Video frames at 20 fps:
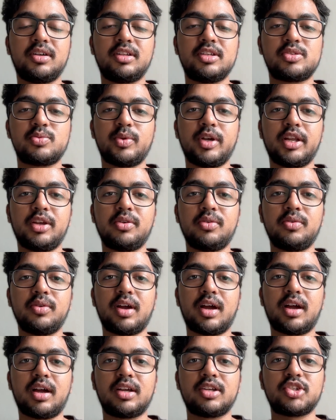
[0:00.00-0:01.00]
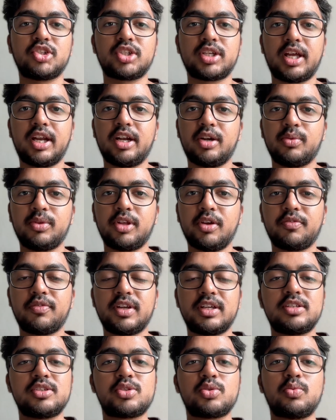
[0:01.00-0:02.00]
this video, and share it with your
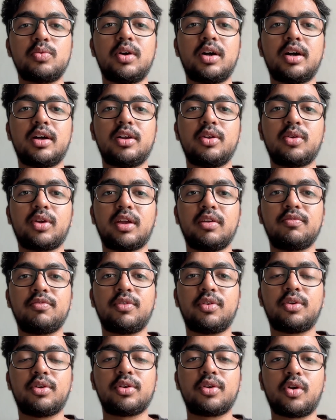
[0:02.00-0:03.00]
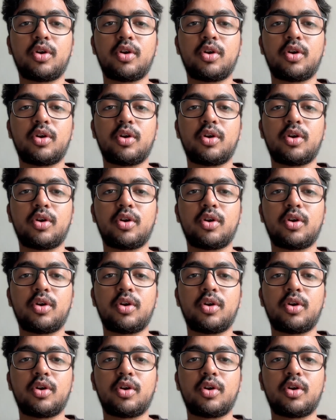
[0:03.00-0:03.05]
friends who are looking for